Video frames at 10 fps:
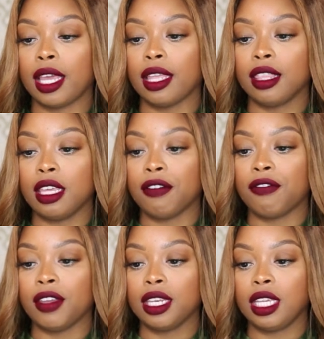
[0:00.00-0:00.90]
in
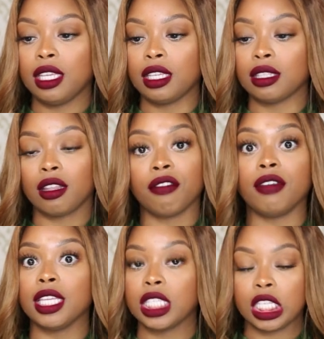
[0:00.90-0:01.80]
the Fendi, the
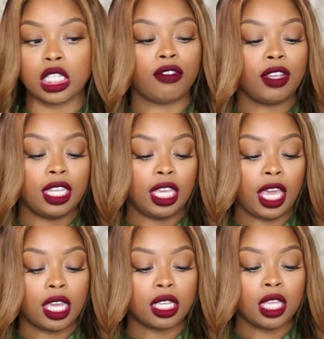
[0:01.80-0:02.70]
vintage Fendi
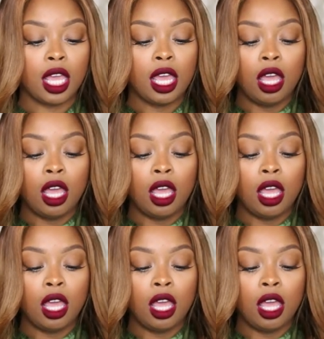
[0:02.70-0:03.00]
case.